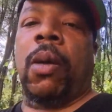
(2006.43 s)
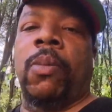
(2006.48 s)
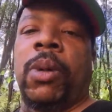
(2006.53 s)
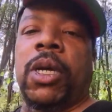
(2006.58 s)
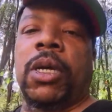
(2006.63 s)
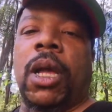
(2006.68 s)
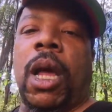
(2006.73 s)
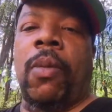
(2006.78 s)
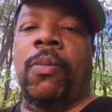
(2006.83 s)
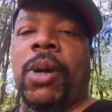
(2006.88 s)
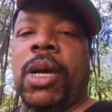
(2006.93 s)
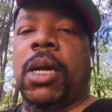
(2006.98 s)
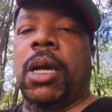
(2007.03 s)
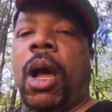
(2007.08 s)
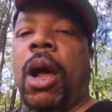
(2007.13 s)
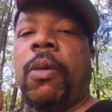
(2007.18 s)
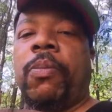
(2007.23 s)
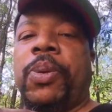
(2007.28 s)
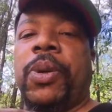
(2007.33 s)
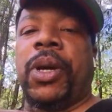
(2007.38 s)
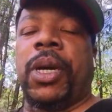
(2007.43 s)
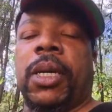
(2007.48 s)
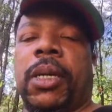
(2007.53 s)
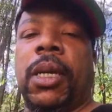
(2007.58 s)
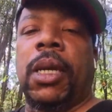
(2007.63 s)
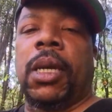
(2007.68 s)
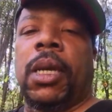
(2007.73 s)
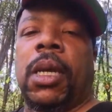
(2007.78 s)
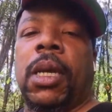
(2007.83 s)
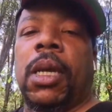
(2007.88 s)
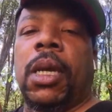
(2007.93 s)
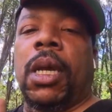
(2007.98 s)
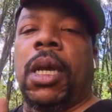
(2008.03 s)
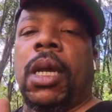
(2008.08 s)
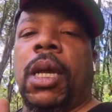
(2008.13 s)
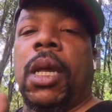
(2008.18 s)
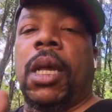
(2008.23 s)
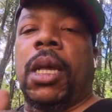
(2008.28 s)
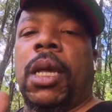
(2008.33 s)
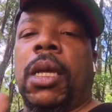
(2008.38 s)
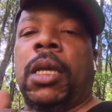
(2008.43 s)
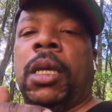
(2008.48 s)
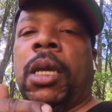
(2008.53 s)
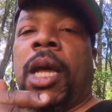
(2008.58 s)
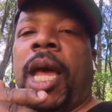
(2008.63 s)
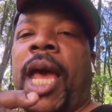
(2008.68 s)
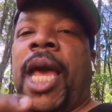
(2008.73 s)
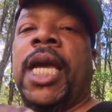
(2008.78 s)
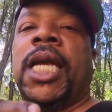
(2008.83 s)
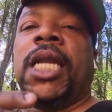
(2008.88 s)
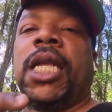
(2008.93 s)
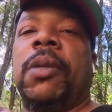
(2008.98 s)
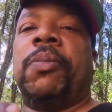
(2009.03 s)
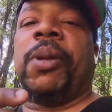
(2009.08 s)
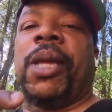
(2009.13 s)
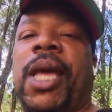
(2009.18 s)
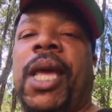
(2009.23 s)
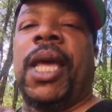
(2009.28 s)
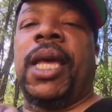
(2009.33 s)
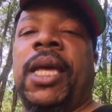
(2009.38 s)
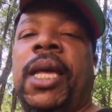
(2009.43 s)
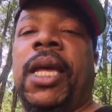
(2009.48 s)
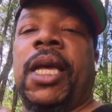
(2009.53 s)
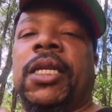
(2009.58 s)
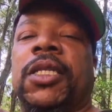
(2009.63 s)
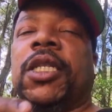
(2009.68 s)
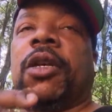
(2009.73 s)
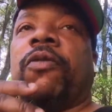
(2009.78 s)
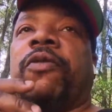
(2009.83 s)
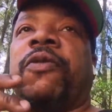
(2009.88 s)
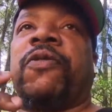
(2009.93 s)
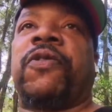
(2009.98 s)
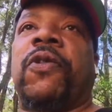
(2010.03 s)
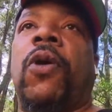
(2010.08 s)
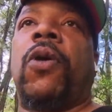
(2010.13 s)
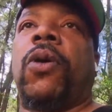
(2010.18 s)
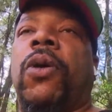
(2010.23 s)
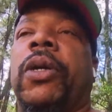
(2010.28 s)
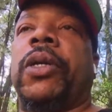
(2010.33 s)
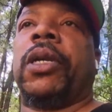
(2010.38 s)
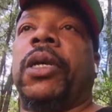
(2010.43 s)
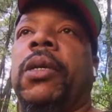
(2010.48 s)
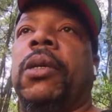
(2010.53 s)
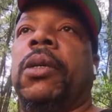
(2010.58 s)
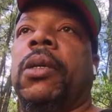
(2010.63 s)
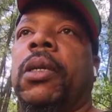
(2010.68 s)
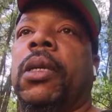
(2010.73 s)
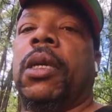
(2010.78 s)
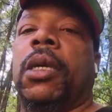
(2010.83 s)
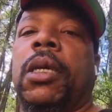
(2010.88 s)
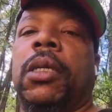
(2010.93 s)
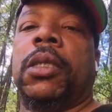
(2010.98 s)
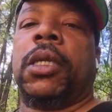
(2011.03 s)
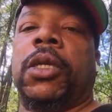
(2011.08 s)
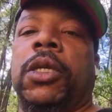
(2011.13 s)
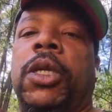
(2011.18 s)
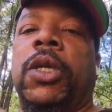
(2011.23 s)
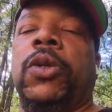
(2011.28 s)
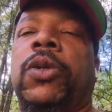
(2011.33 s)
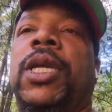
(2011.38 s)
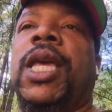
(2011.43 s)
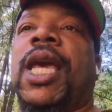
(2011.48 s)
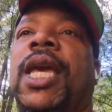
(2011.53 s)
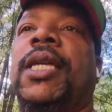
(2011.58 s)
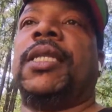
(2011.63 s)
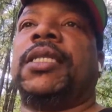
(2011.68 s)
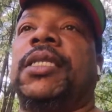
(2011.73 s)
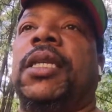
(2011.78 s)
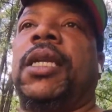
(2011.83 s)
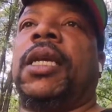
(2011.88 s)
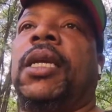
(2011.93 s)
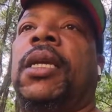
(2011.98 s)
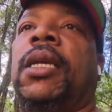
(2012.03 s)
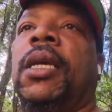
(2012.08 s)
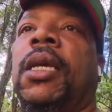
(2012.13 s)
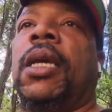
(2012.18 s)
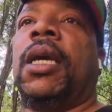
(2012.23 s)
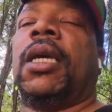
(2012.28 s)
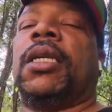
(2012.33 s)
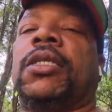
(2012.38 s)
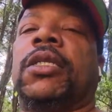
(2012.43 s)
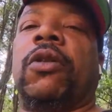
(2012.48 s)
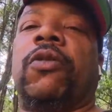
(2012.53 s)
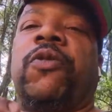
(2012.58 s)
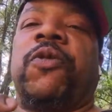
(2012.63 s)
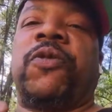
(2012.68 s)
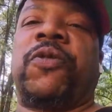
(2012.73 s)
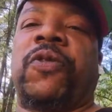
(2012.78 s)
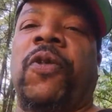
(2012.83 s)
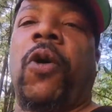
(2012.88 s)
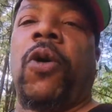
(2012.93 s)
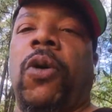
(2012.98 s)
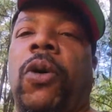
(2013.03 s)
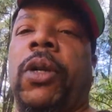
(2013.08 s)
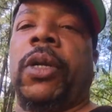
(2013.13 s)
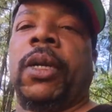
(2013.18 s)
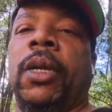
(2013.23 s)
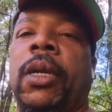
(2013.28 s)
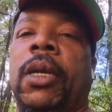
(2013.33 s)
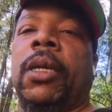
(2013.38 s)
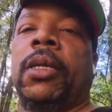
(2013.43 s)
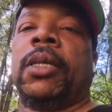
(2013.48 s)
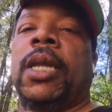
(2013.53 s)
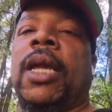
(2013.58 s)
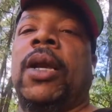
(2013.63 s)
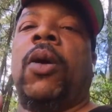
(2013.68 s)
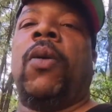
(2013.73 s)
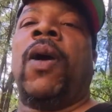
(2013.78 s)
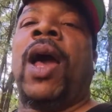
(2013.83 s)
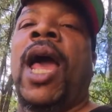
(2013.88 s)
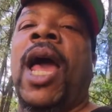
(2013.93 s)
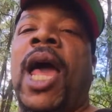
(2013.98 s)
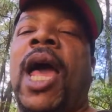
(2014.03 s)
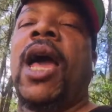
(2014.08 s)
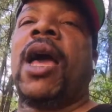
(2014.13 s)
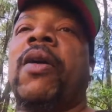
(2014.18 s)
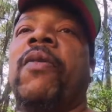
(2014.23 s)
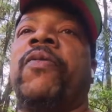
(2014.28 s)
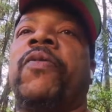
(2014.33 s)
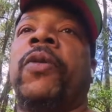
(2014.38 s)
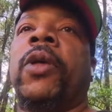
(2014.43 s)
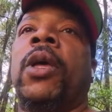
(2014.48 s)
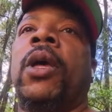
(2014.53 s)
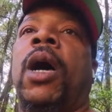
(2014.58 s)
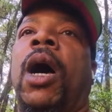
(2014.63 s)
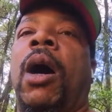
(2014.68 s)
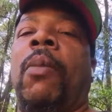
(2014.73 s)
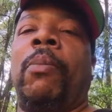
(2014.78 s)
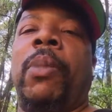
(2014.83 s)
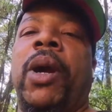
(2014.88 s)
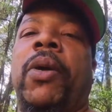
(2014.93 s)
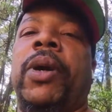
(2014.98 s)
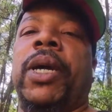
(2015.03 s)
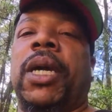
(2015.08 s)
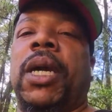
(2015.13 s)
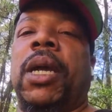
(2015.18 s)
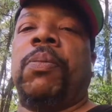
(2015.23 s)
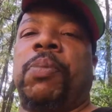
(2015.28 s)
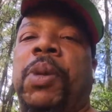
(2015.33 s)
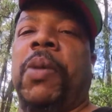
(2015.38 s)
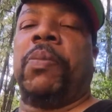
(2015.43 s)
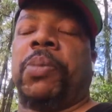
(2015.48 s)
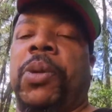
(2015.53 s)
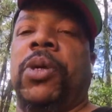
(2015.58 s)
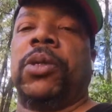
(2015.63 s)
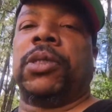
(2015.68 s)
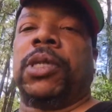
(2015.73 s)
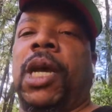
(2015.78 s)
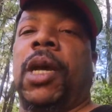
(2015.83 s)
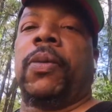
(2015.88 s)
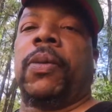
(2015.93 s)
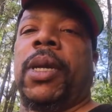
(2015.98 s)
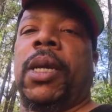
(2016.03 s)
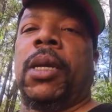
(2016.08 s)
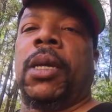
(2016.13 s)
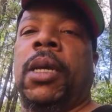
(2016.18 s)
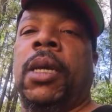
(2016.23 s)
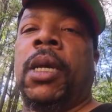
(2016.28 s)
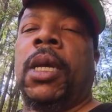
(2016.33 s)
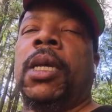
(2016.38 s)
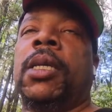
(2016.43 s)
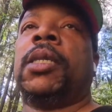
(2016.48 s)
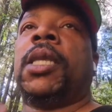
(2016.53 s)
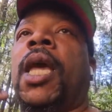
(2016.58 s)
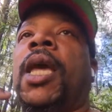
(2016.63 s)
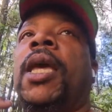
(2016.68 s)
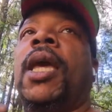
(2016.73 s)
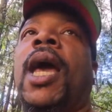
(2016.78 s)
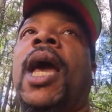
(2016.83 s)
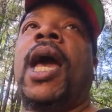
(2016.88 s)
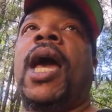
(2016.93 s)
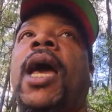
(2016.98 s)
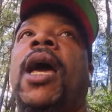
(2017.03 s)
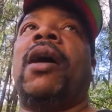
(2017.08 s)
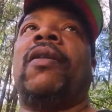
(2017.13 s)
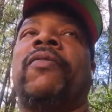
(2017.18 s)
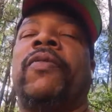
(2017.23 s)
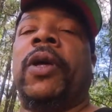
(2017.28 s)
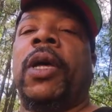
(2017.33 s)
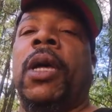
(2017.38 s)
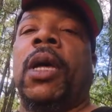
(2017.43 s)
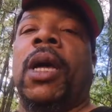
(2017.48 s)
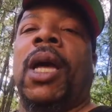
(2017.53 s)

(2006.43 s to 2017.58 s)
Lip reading: I'm a comprehend. ADB is a fraud. The UKC is a fraud. They don't have American Pit Bull Terrier. They have